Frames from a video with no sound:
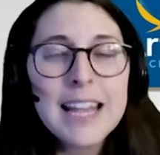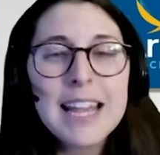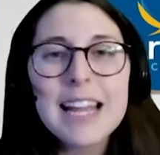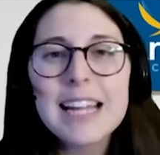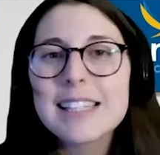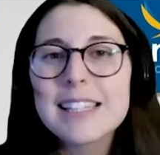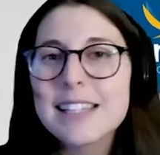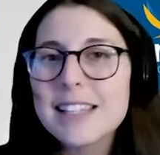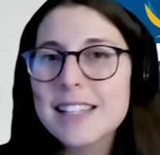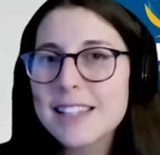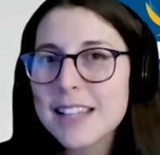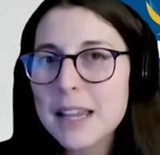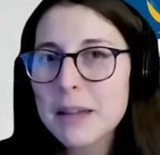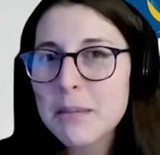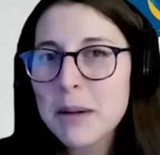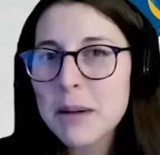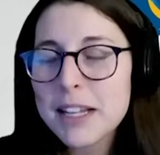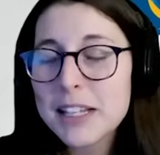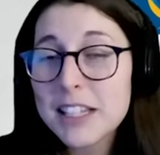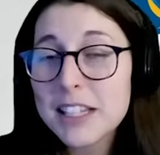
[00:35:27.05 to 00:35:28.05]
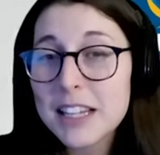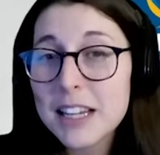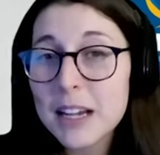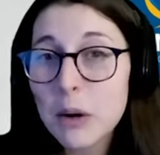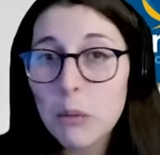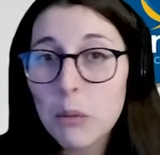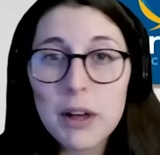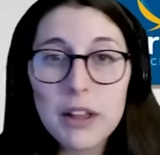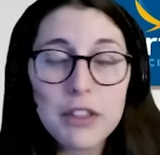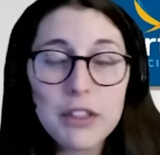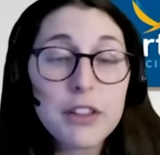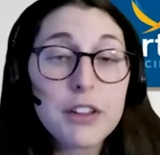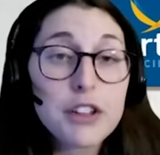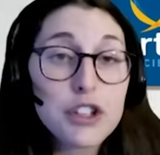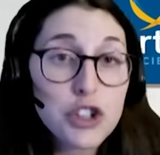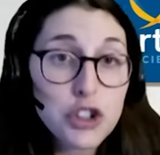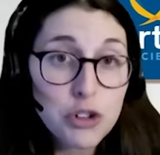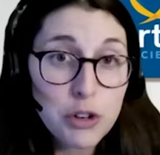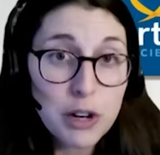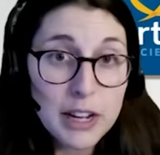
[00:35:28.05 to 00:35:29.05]
It's the same idea with
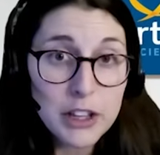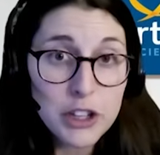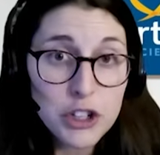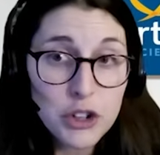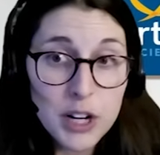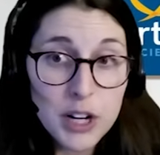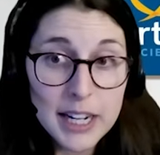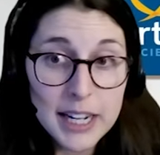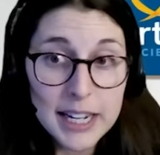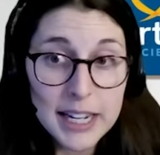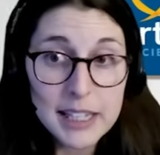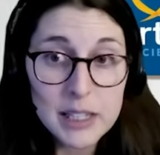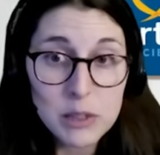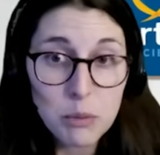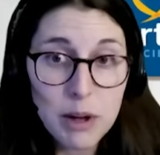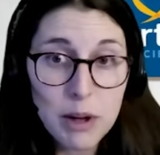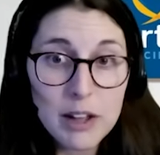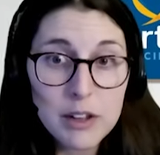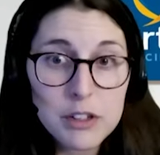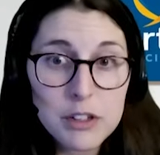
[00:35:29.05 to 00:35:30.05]
strength training as well.